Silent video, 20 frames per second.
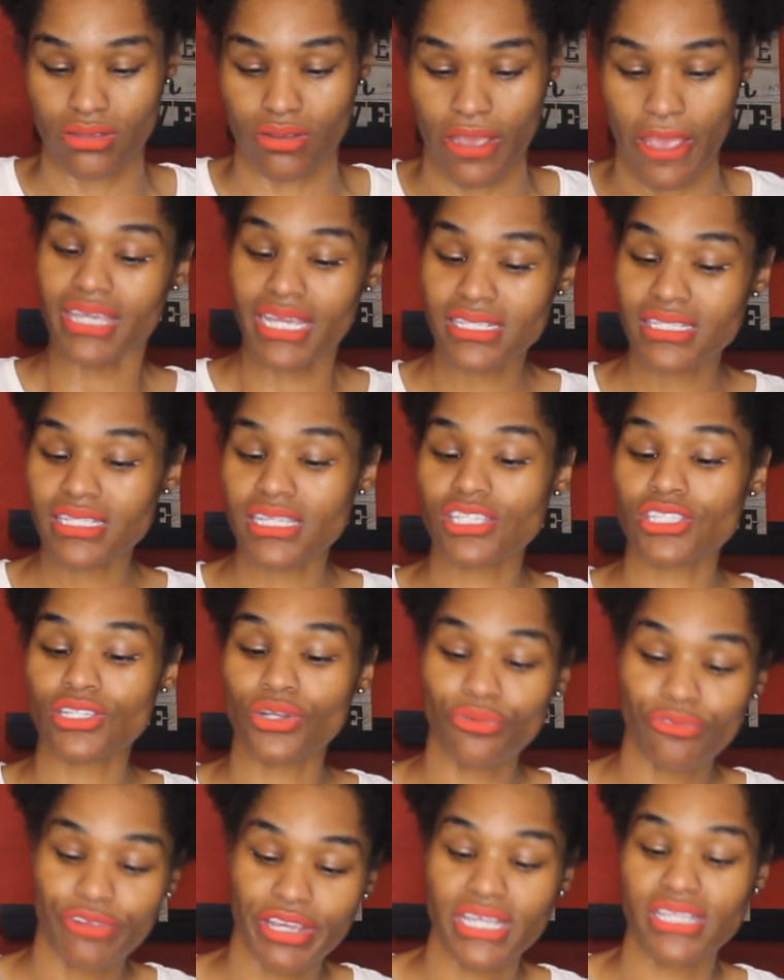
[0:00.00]
Okay, this is
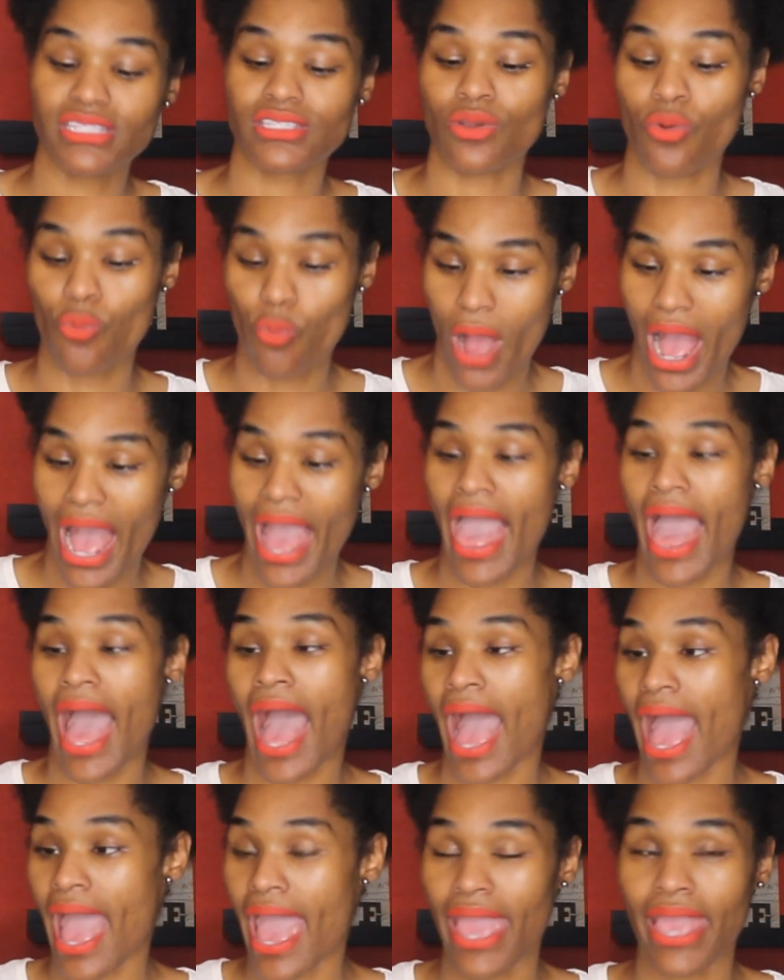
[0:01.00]
the reason why
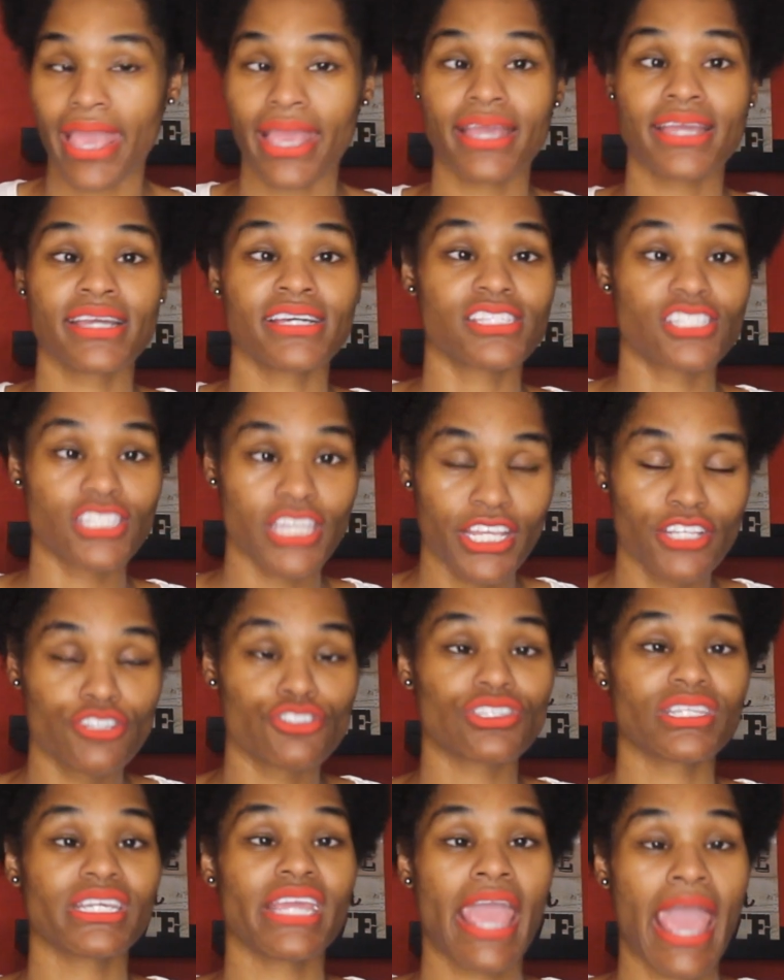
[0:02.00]
I
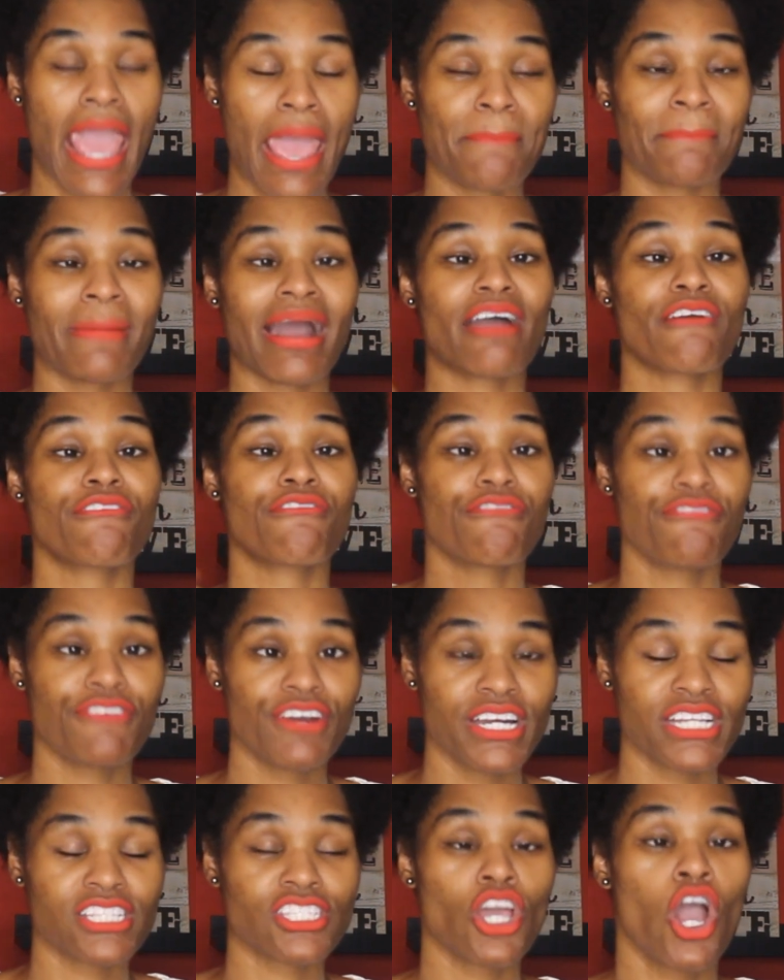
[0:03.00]
continuously had my
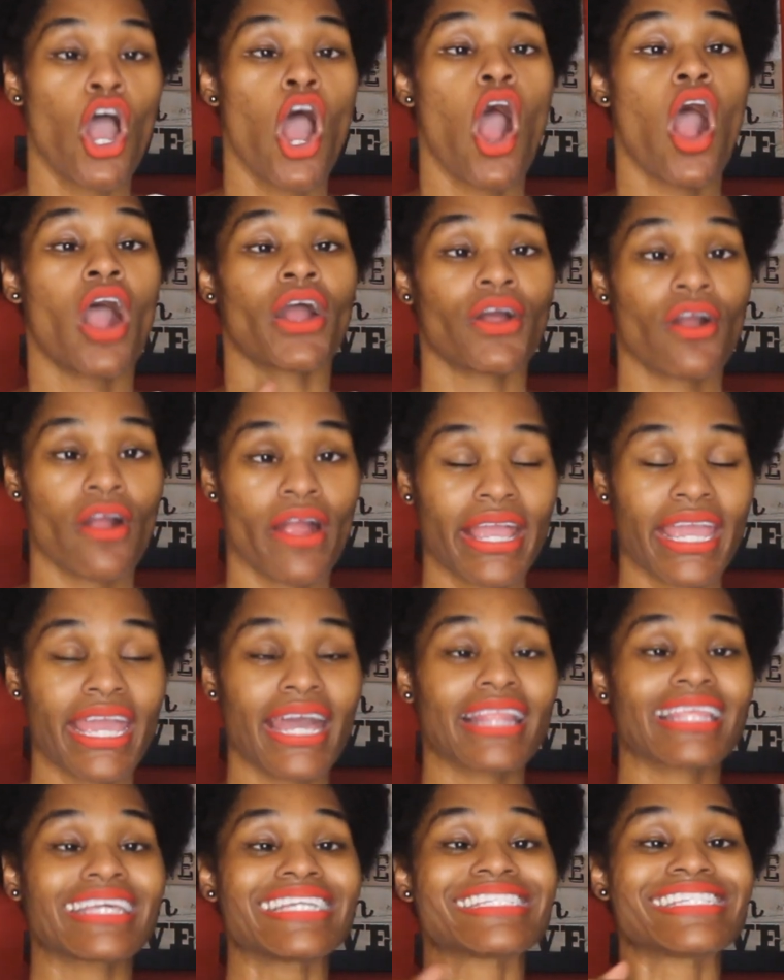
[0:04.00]
foot on R.
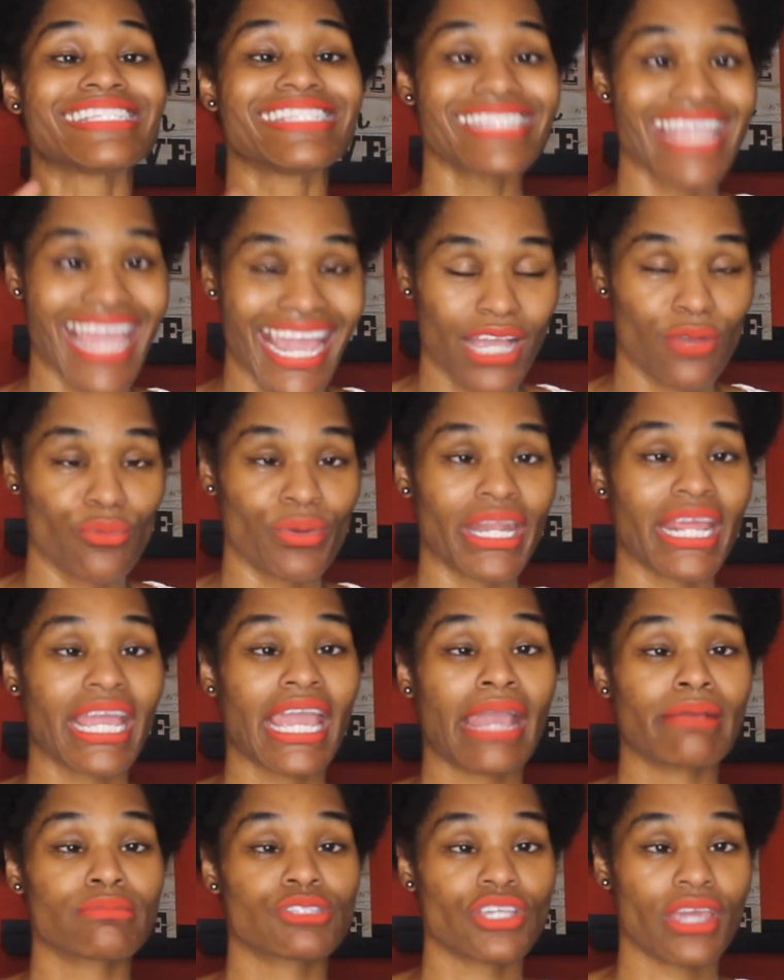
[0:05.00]
Kelly's neck when it
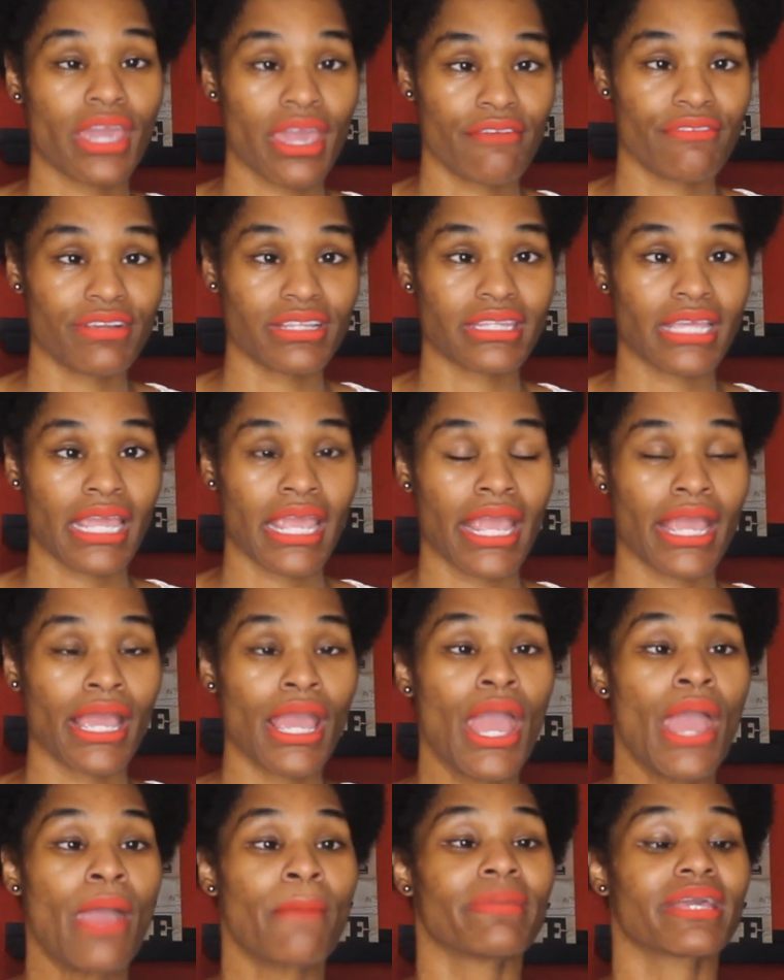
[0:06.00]
came to everything,
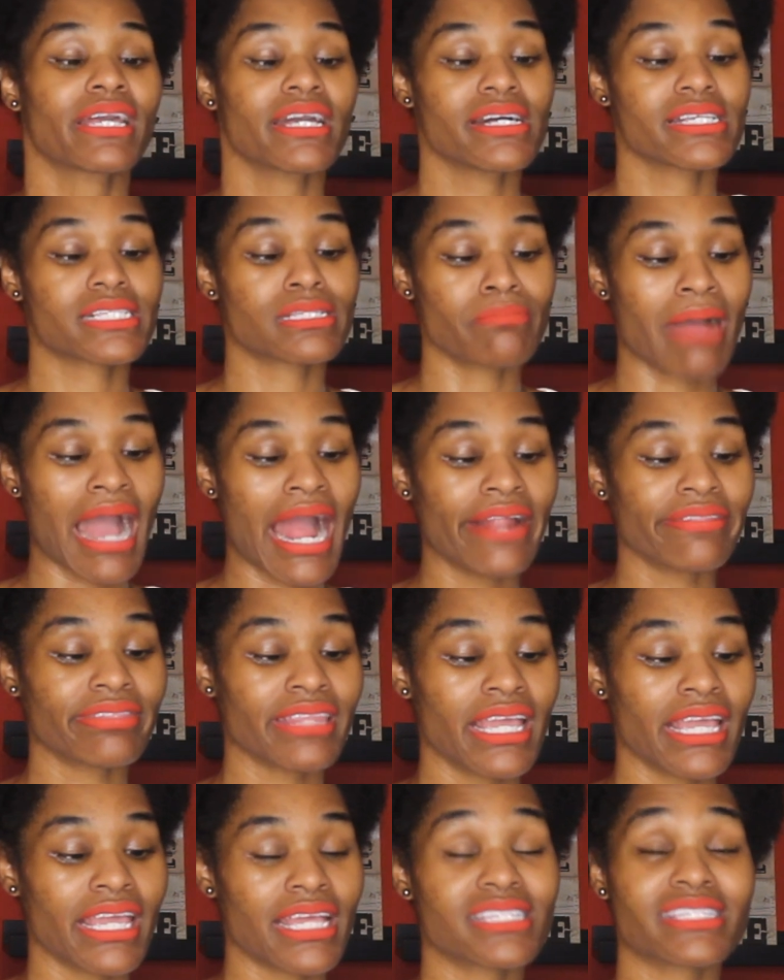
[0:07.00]
because my
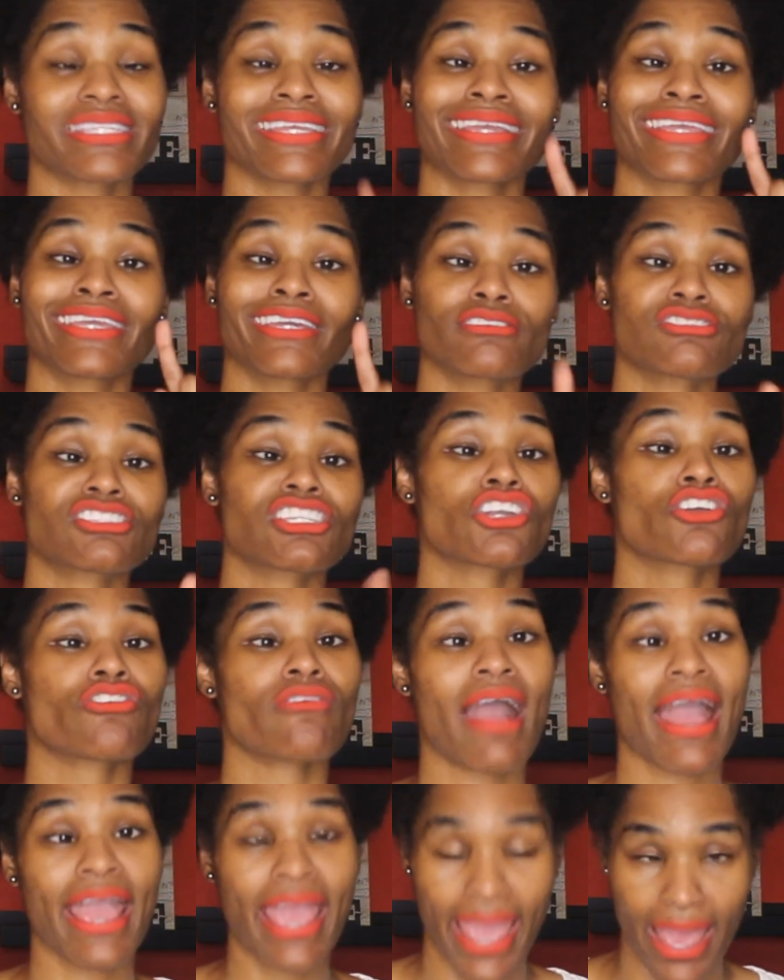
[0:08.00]
thing is the guilty
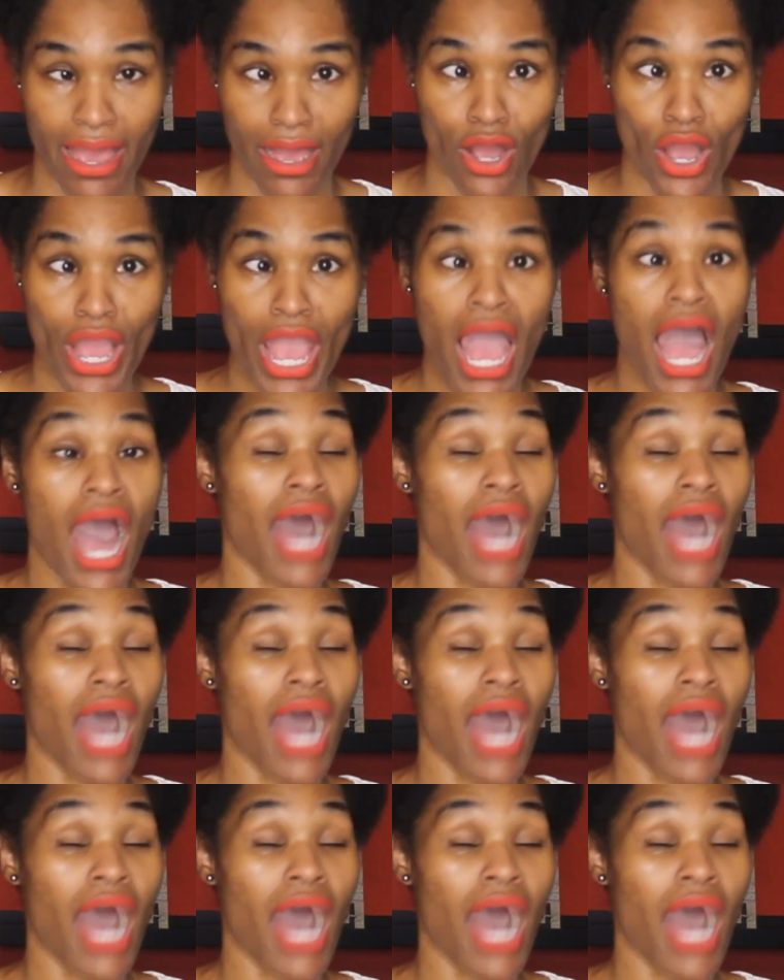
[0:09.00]
cry out.